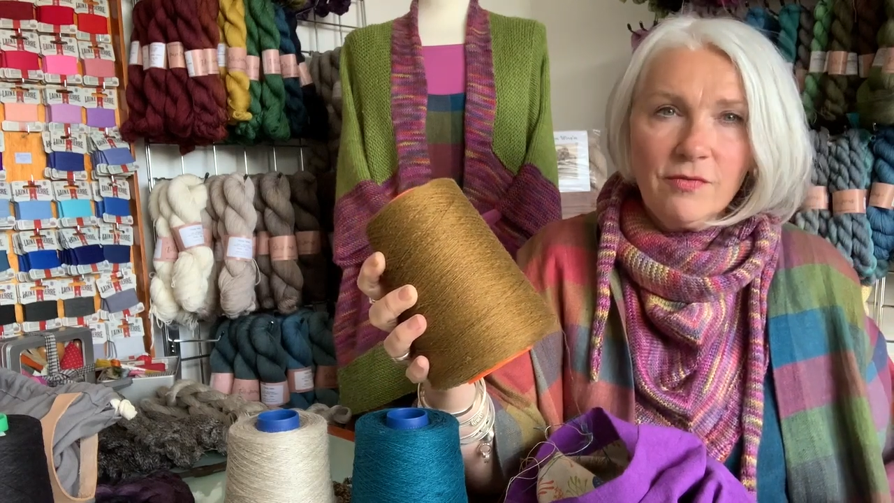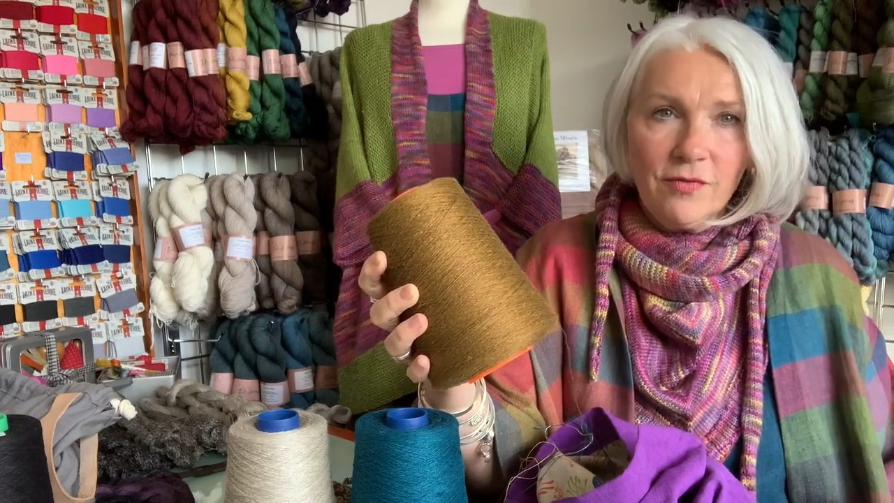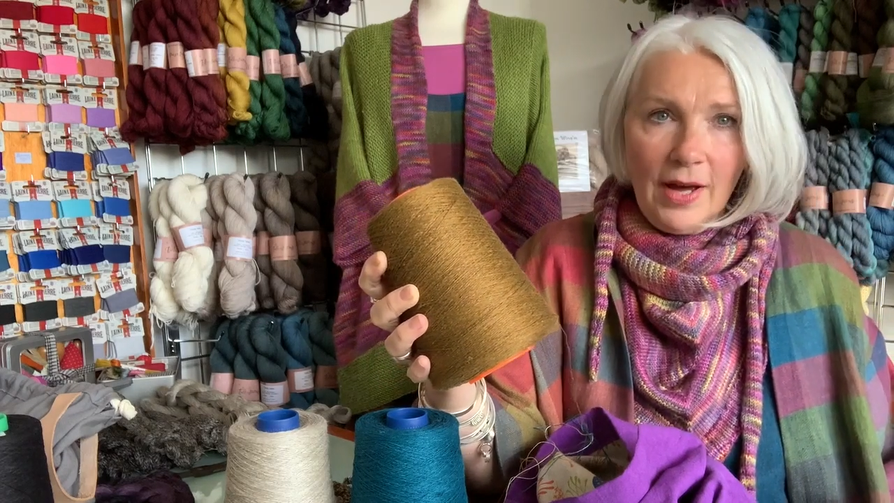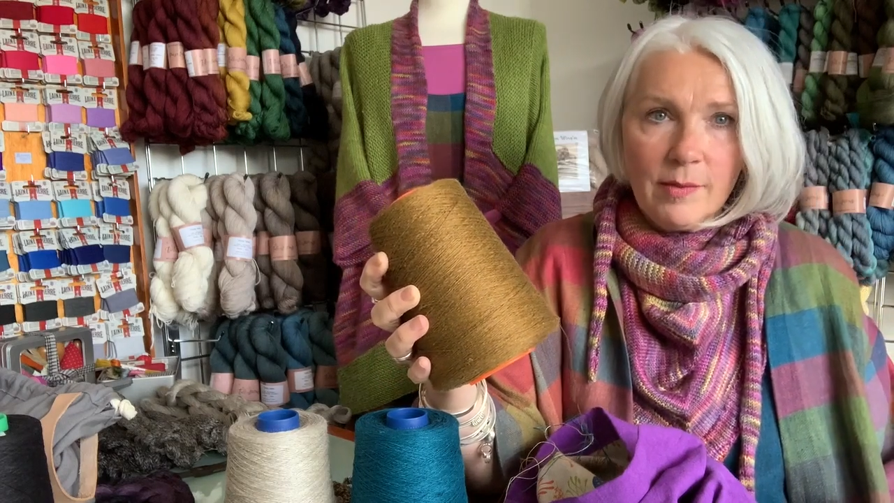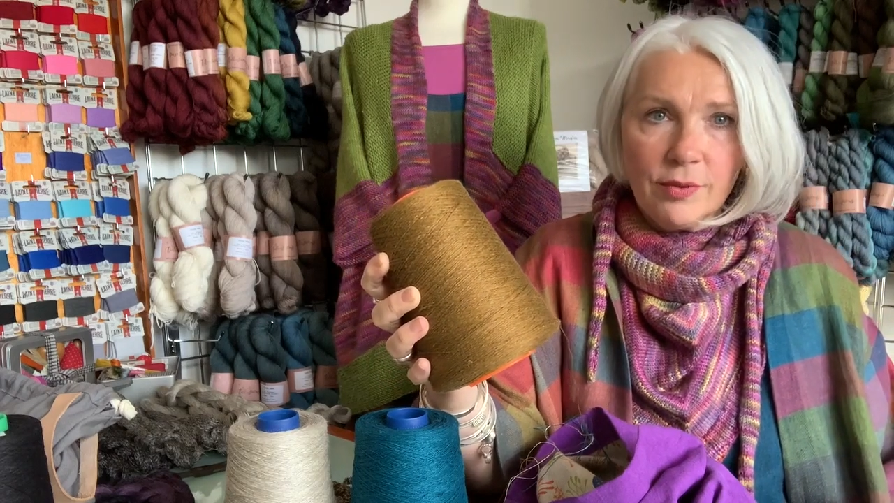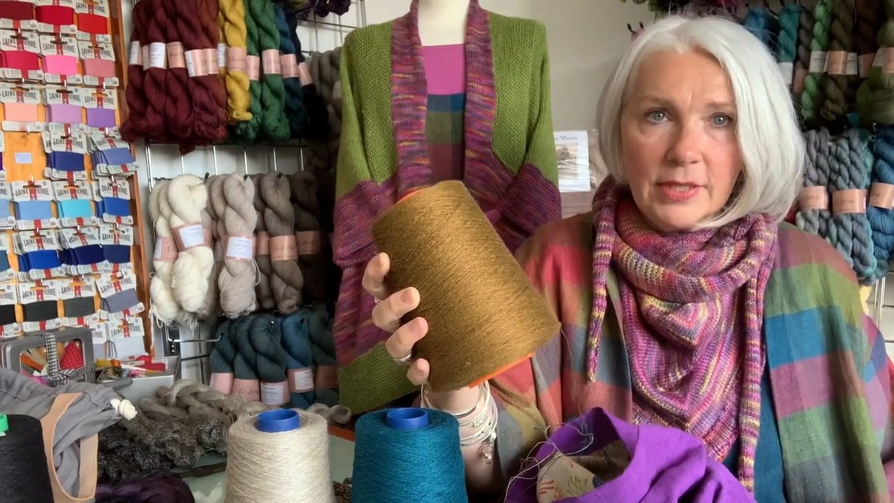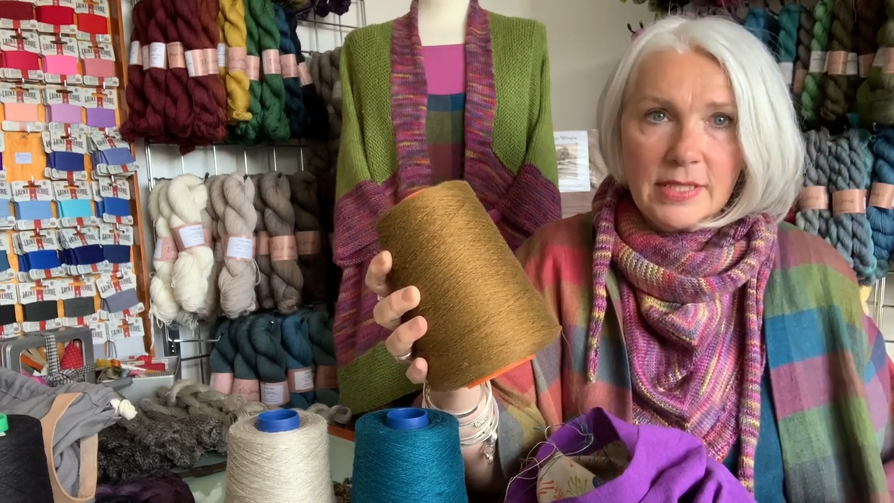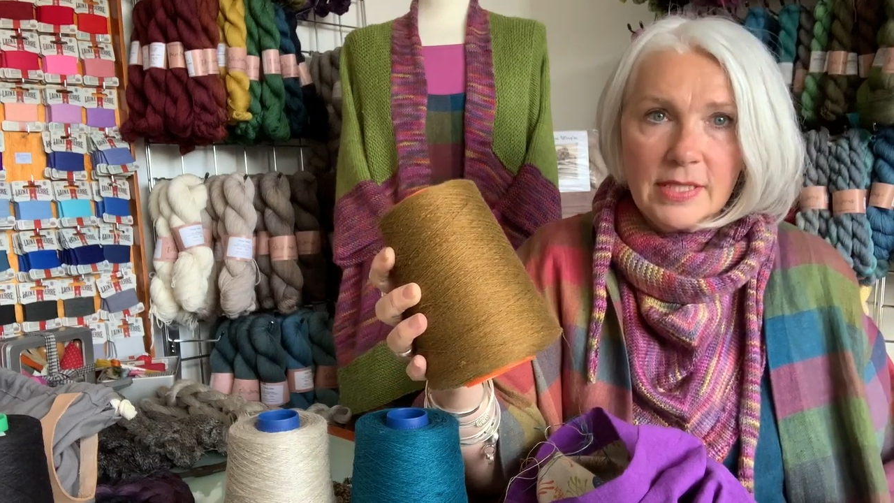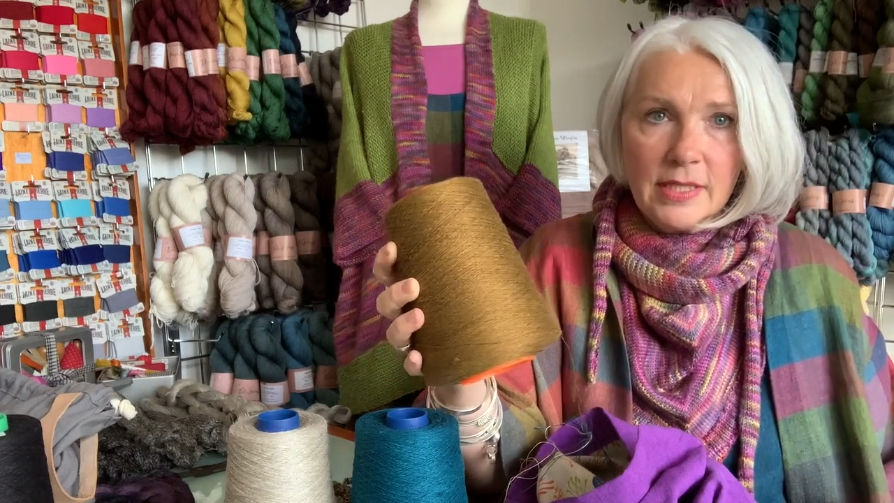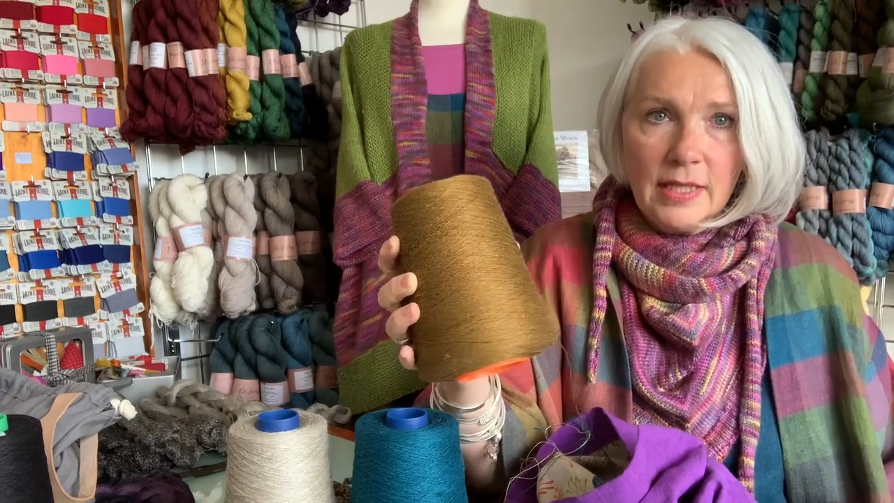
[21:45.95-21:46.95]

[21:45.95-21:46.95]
vibrant.